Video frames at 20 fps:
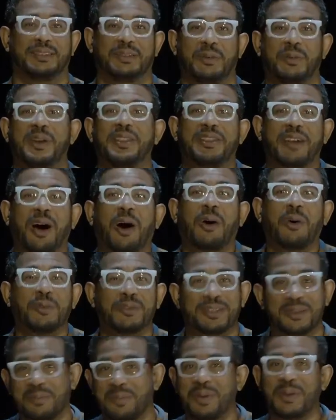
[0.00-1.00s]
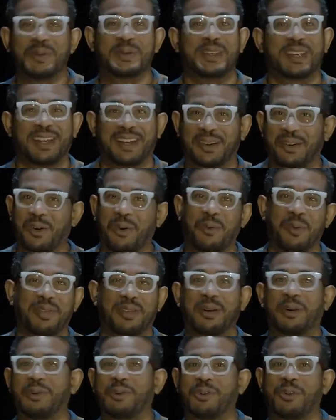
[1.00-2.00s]
without music or
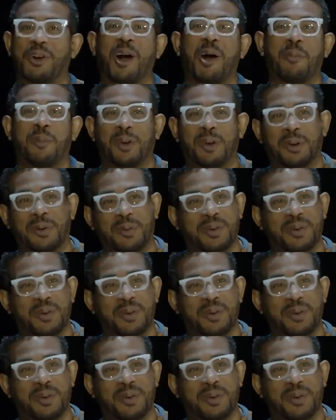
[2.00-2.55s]
without drama,